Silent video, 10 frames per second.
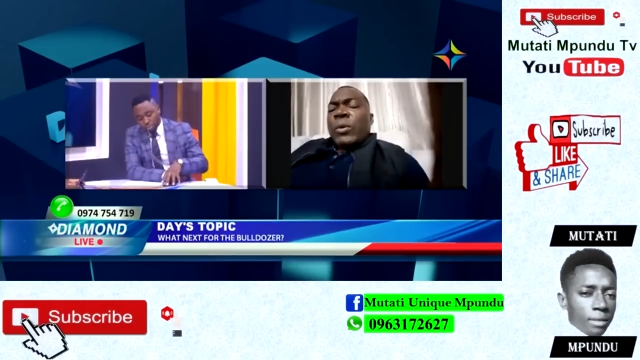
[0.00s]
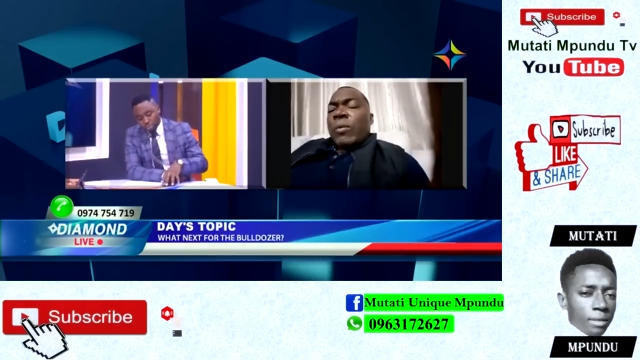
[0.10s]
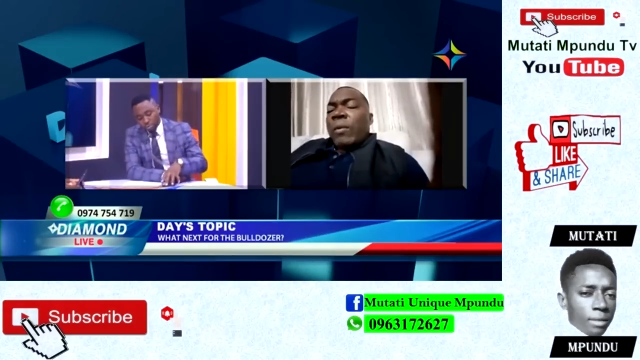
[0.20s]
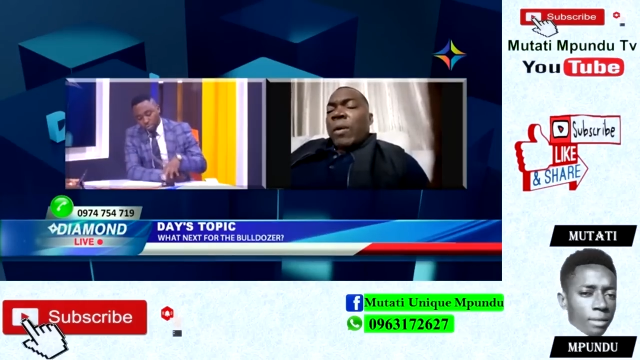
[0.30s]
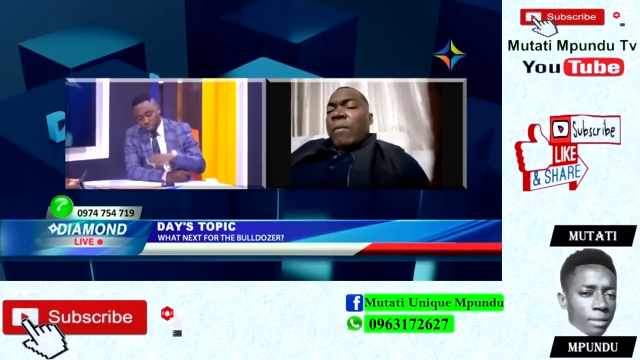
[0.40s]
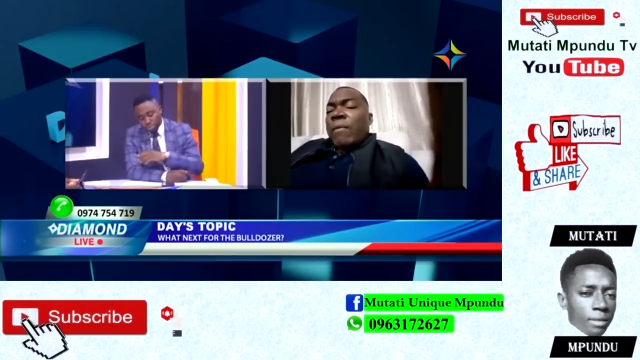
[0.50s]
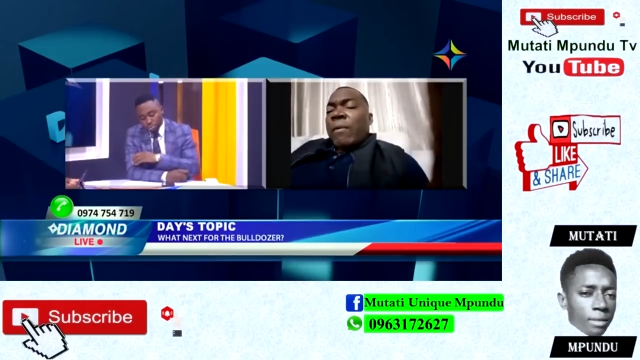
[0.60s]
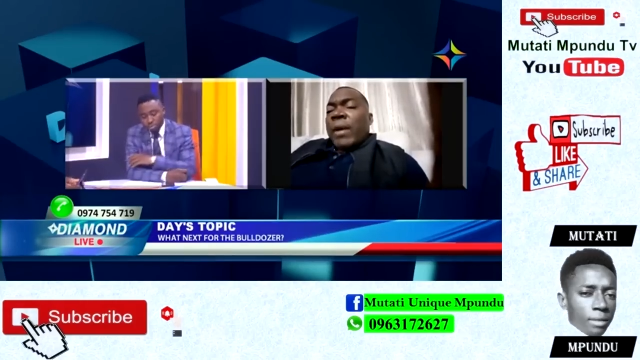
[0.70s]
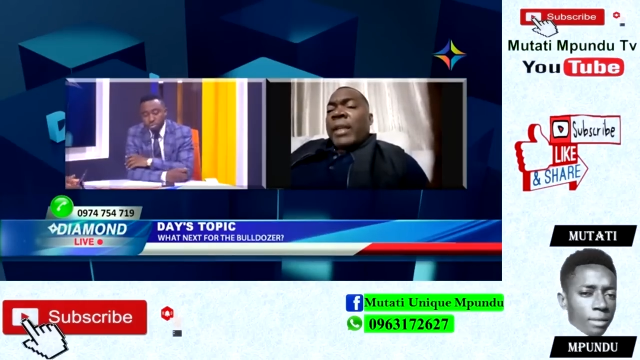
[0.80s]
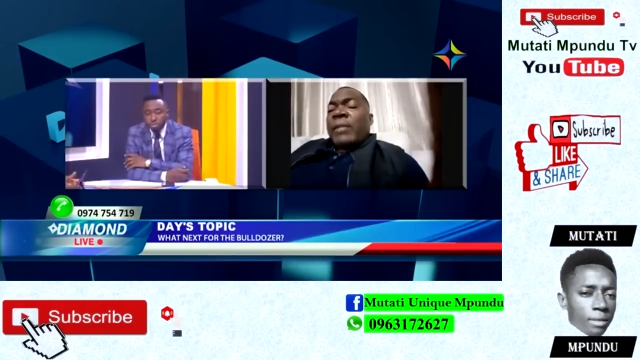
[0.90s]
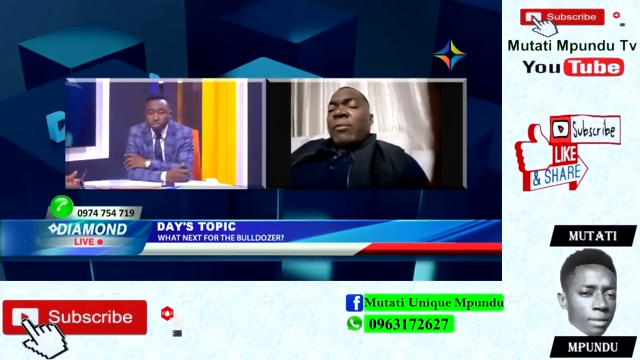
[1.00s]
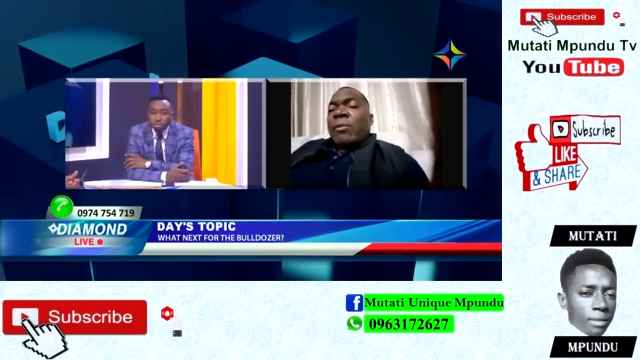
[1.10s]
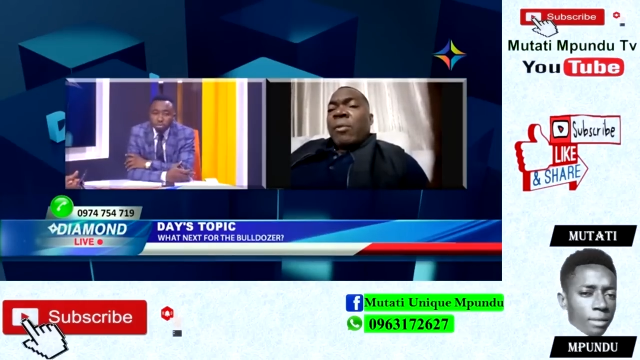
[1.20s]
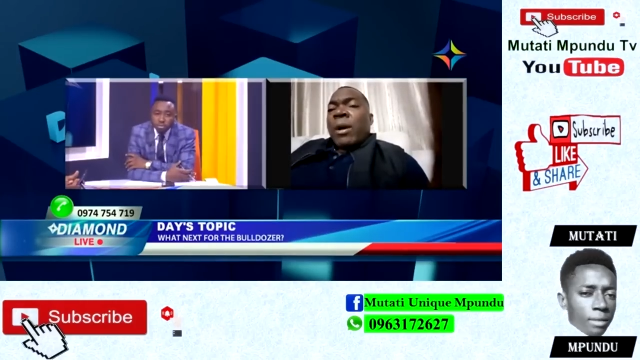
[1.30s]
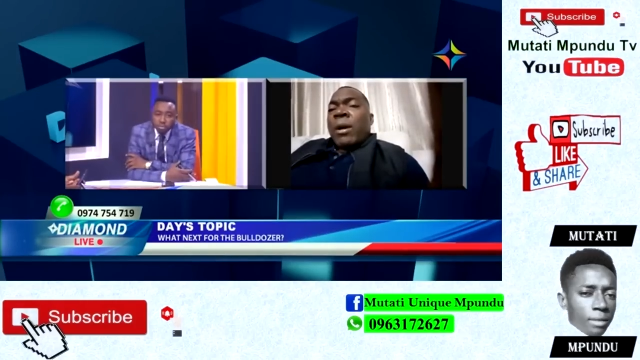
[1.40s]
Speaker 1: for us, we
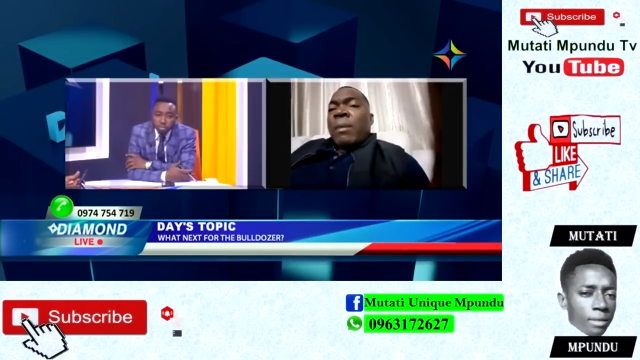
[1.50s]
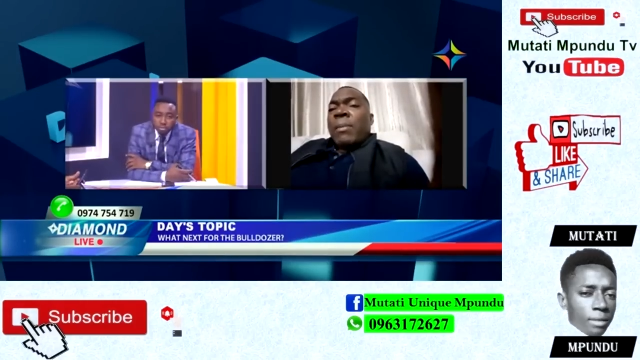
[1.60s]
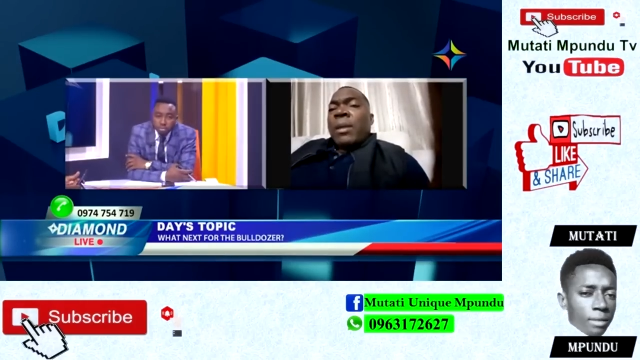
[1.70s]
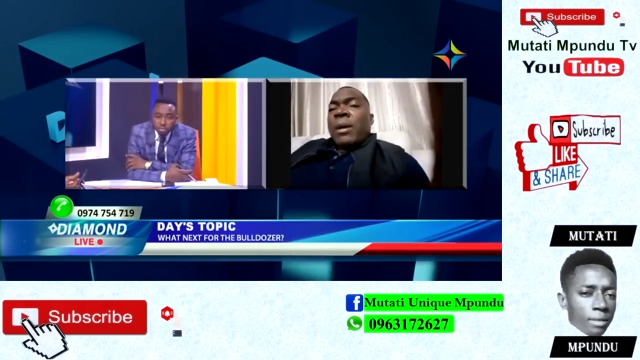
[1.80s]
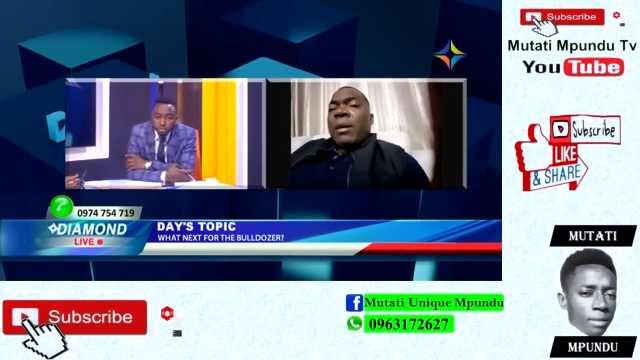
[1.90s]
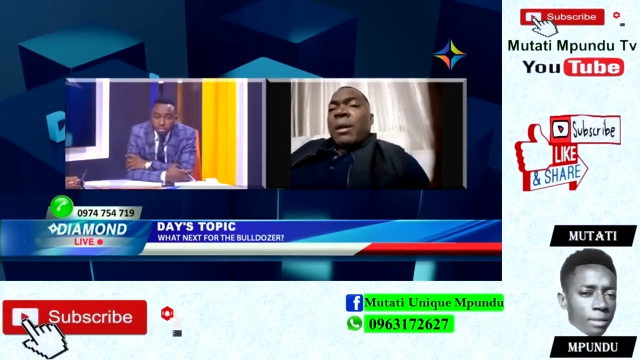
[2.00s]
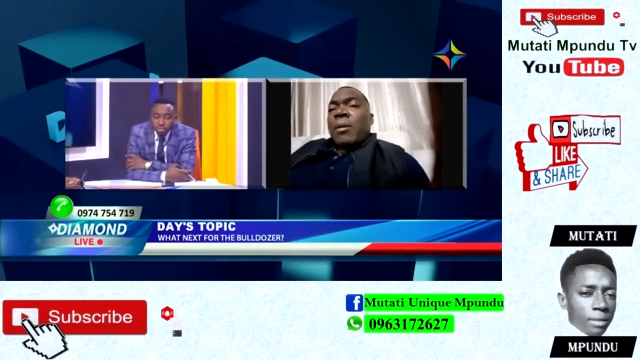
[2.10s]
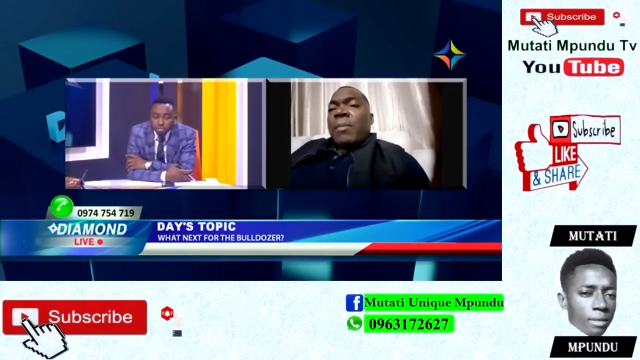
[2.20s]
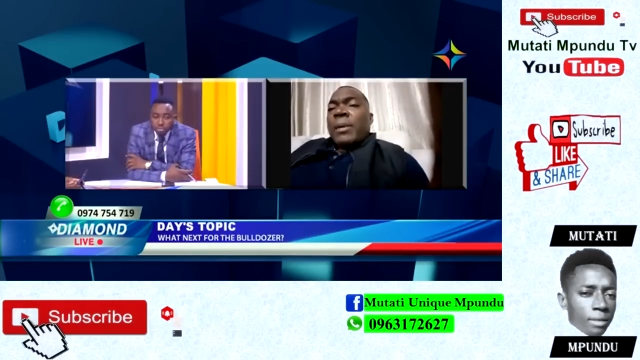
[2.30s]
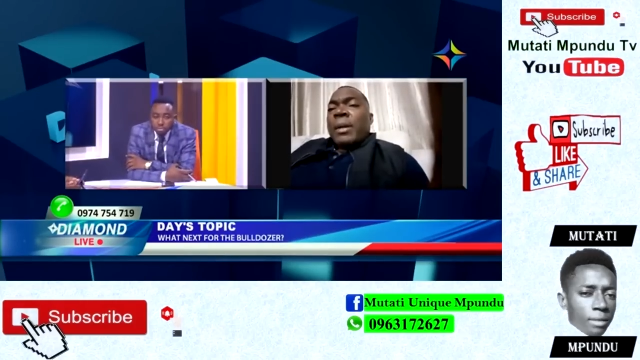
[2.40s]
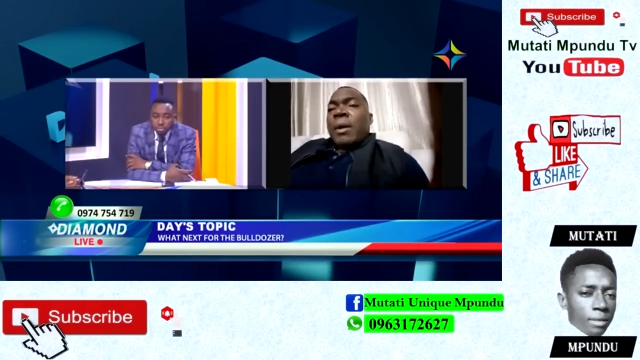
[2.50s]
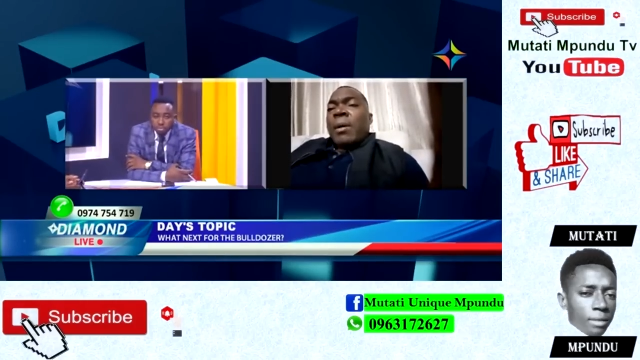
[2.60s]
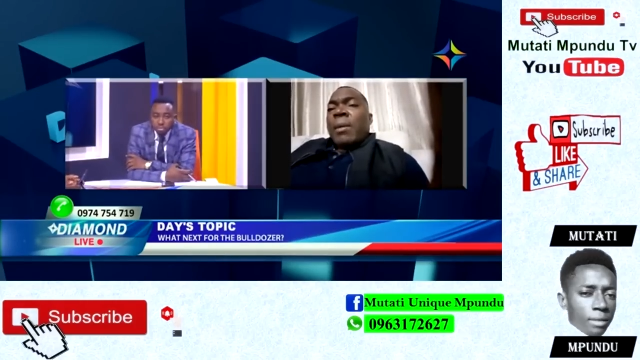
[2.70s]
were helping our